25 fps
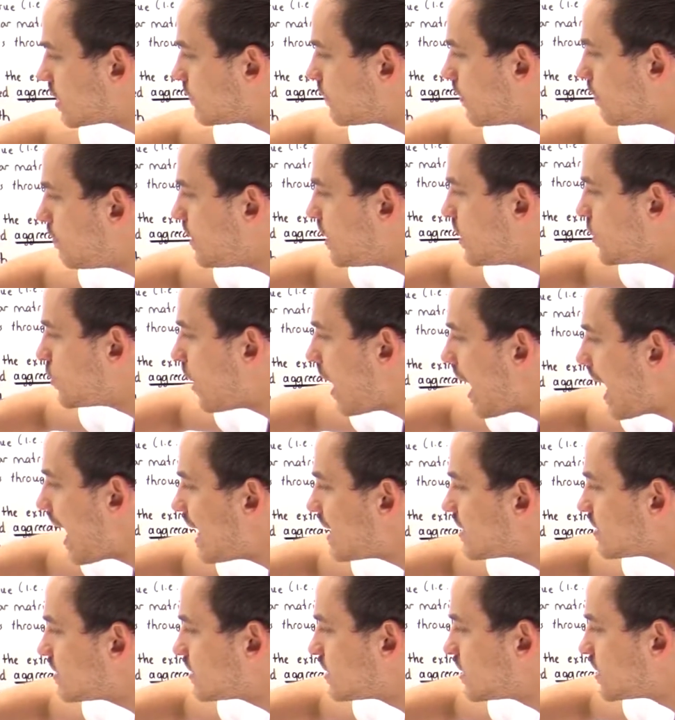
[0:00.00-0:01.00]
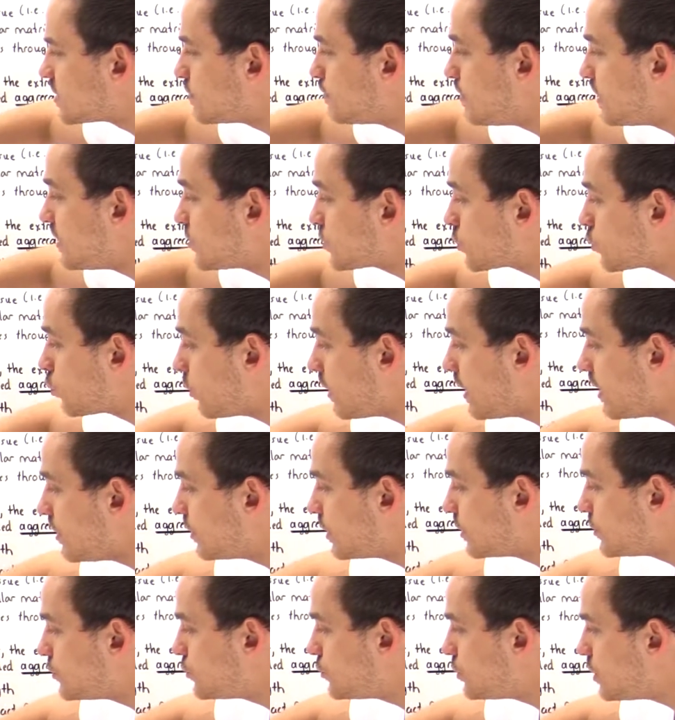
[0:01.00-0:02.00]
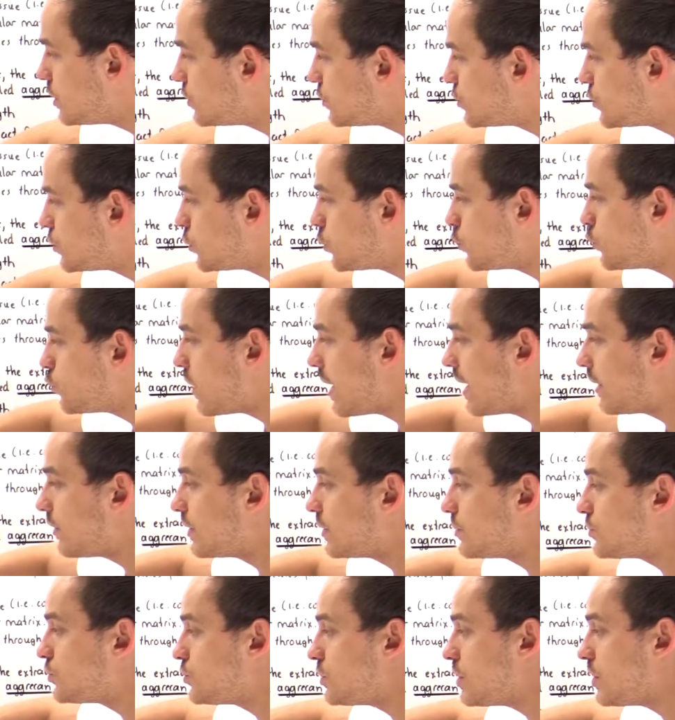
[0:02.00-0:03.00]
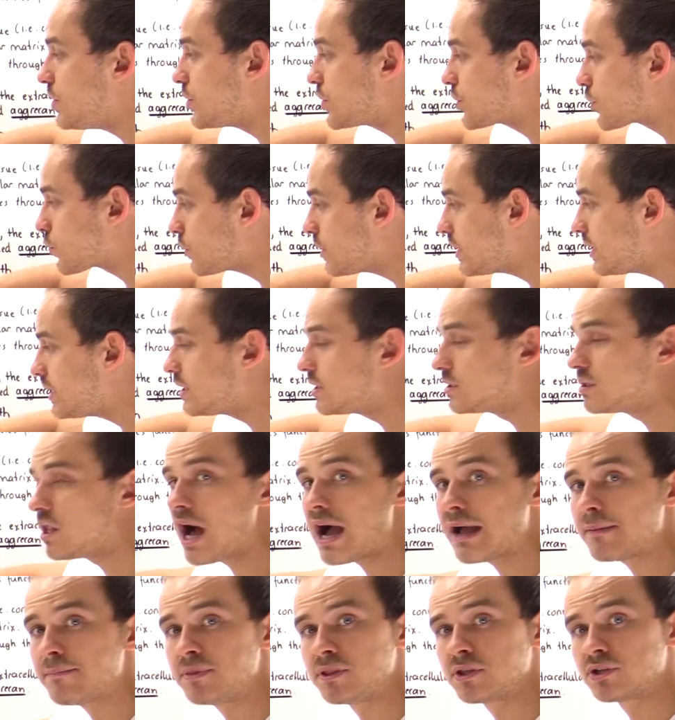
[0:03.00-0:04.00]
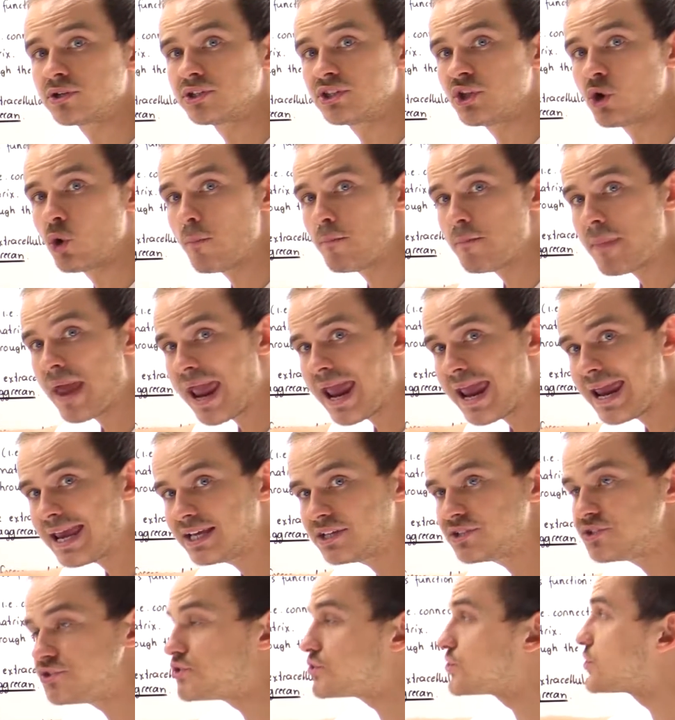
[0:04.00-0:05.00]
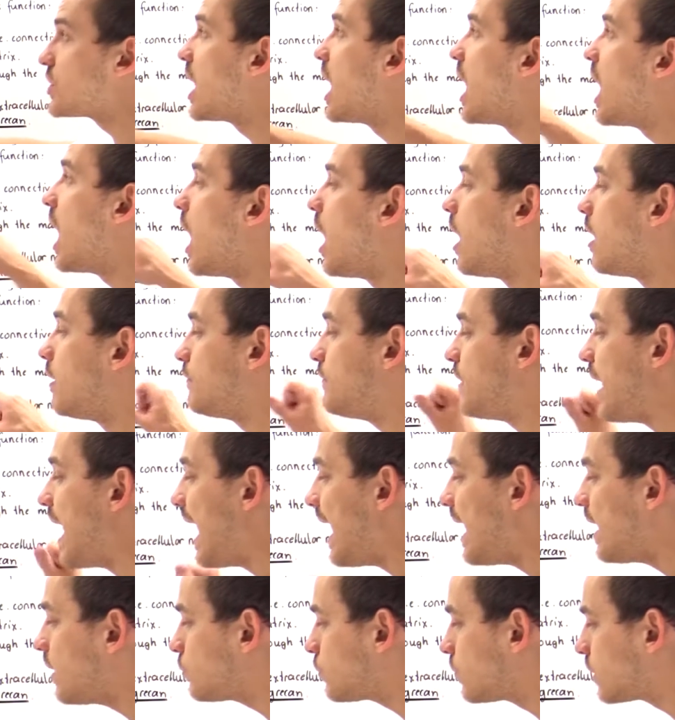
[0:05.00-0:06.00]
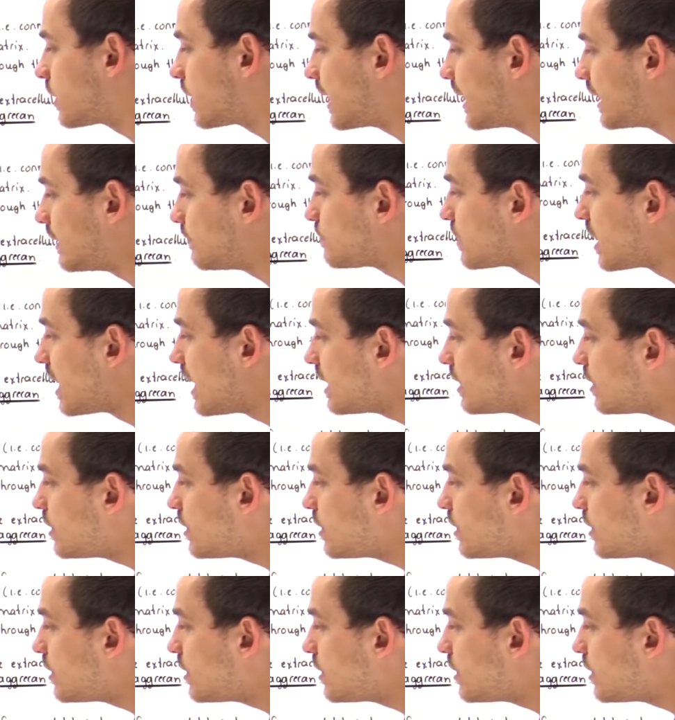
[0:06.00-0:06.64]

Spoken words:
of amino acids between the G2 and the G3 globular domains of aggrecan